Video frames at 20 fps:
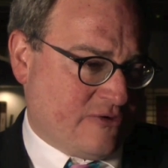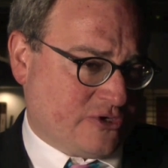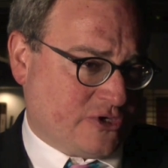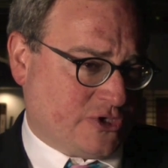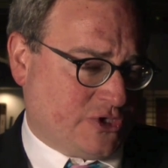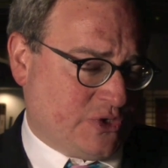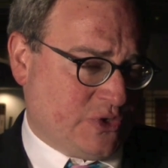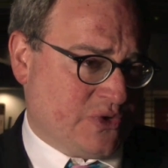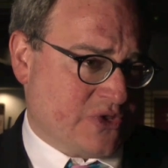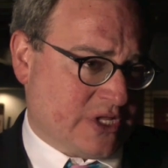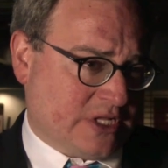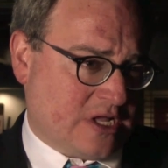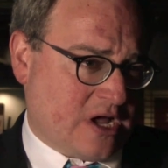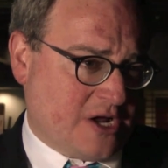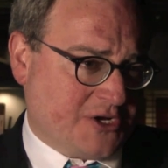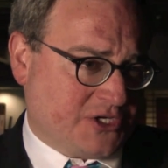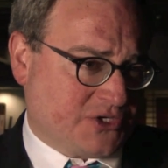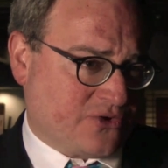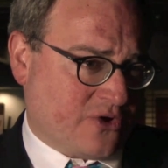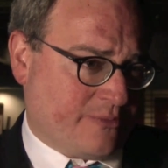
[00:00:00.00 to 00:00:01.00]
two of the
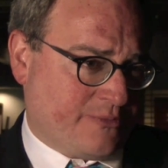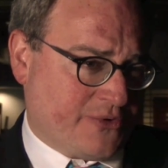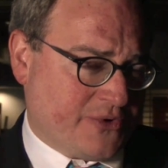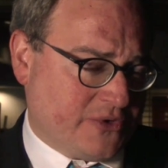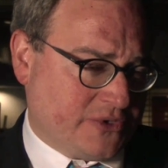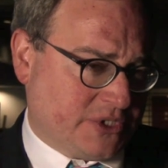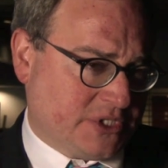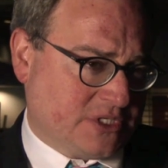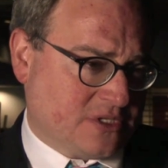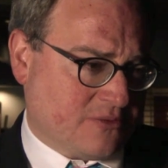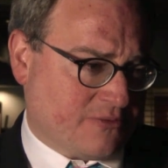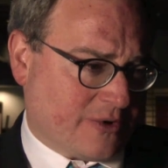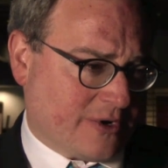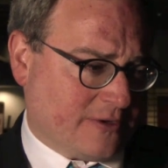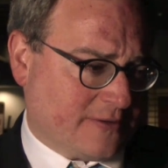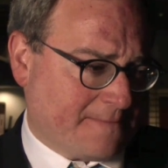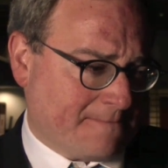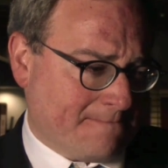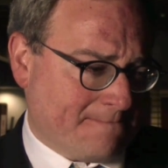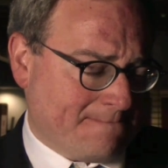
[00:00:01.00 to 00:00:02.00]
largest oil producers in the
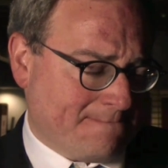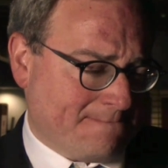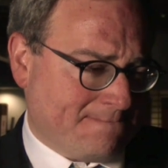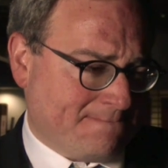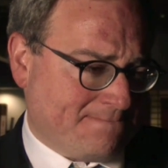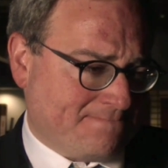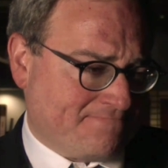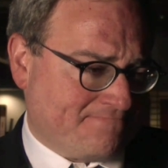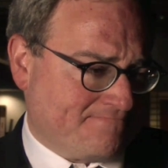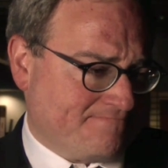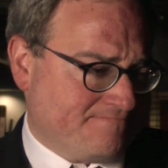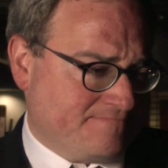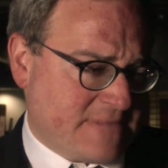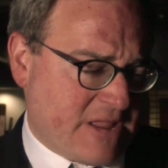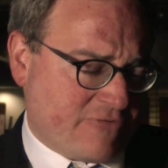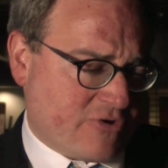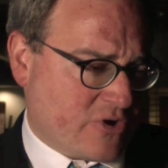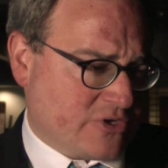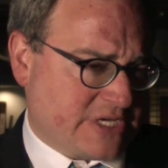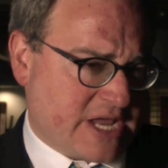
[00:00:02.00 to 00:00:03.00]
world.
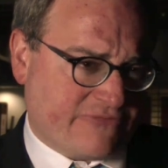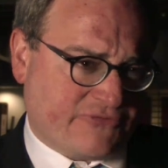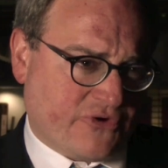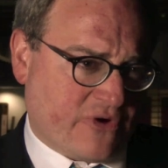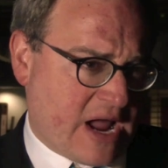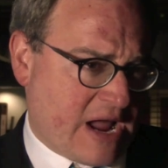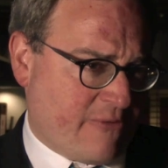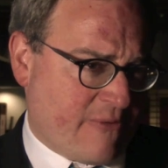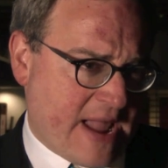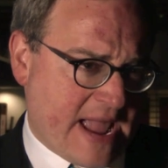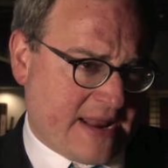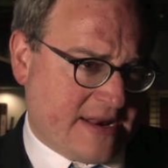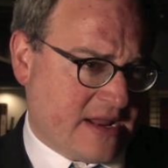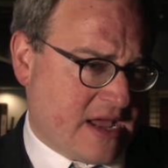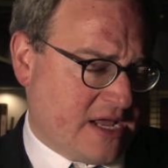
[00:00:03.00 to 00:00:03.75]
Never goes after Iran,